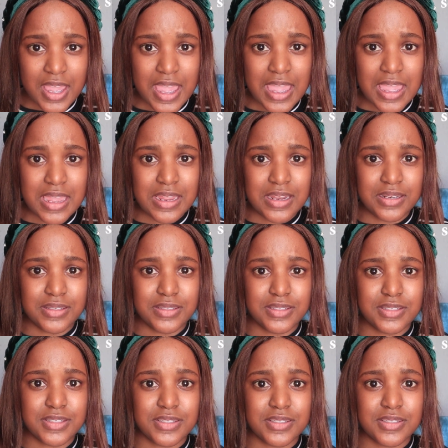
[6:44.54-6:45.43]

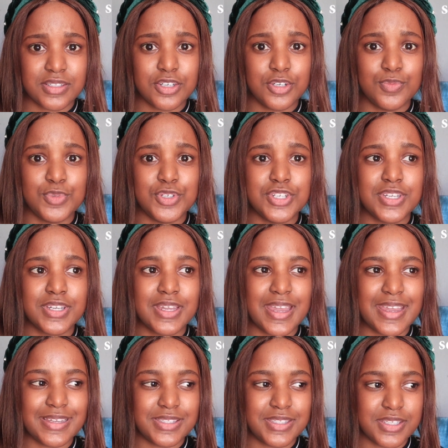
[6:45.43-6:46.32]
and
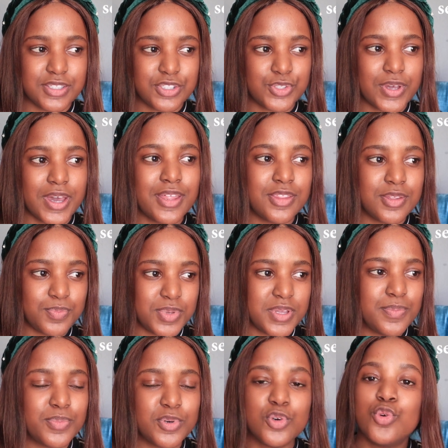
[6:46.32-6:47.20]
communicating to other
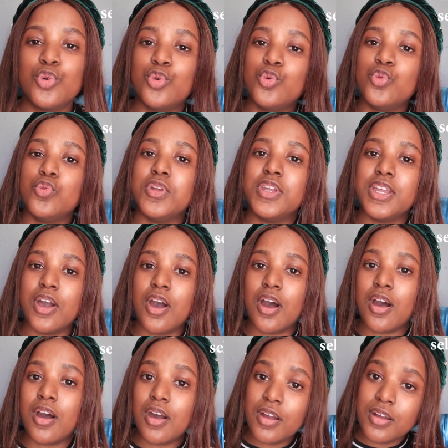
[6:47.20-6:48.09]
people who we
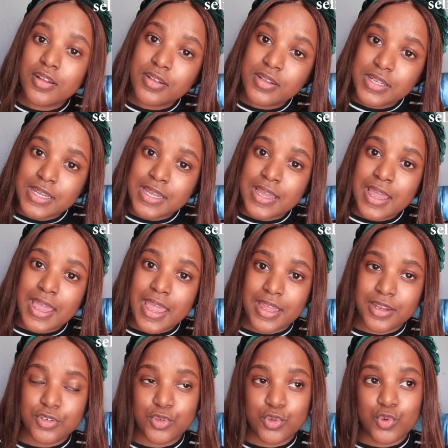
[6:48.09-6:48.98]
are
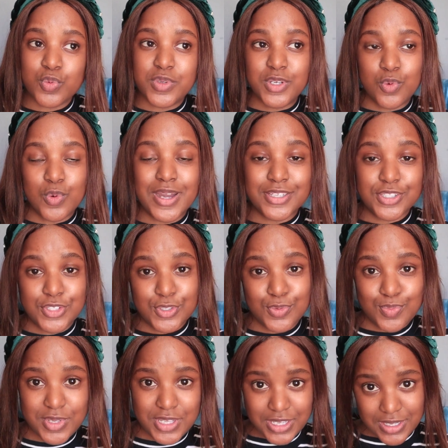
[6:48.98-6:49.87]
and who we want
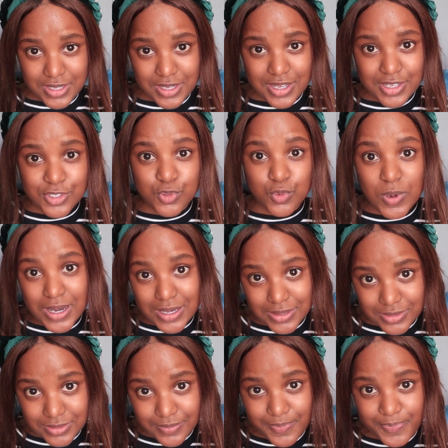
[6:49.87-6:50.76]
to be as
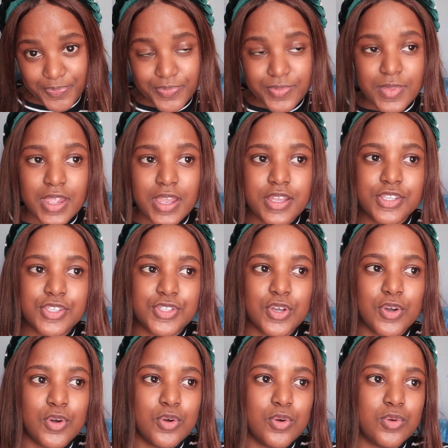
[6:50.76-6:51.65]
well.
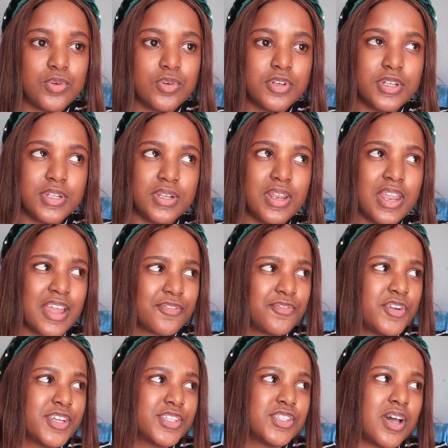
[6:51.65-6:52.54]
So like,
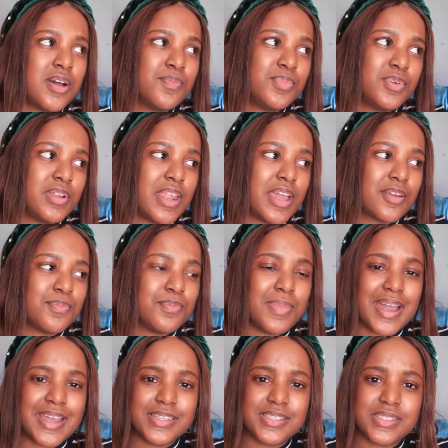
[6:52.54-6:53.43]
for example, like
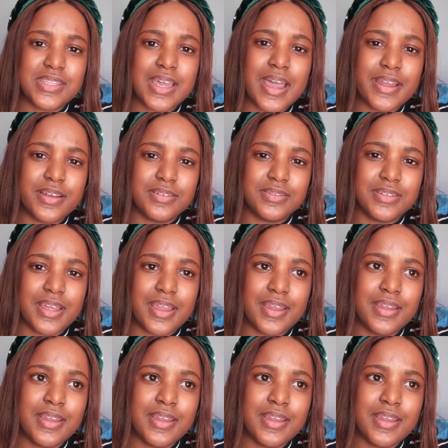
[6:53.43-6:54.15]
my style,